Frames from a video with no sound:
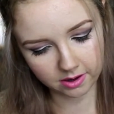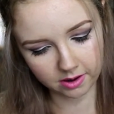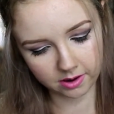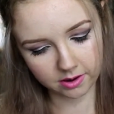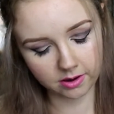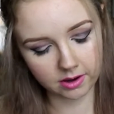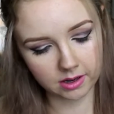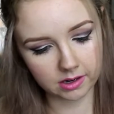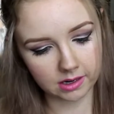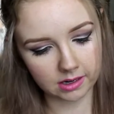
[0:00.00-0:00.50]

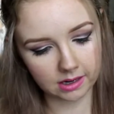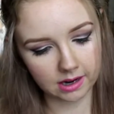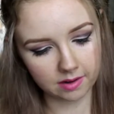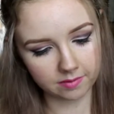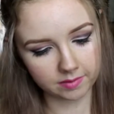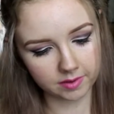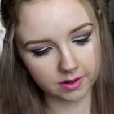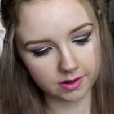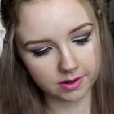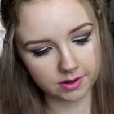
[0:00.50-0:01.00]
and I
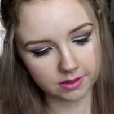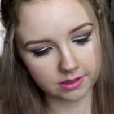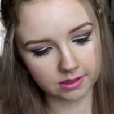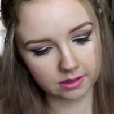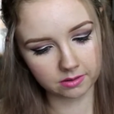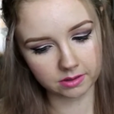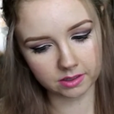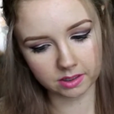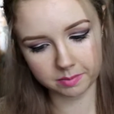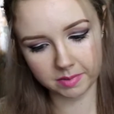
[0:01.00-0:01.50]
love it.
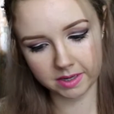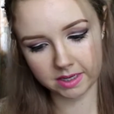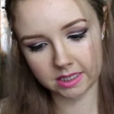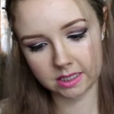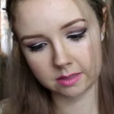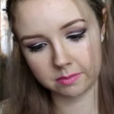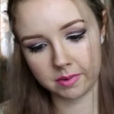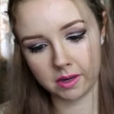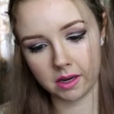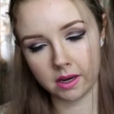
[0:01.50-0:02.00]
So it'll just be a
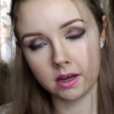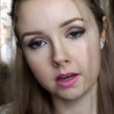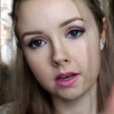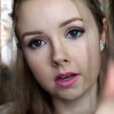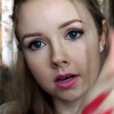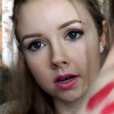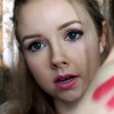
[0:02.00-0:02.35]
spare.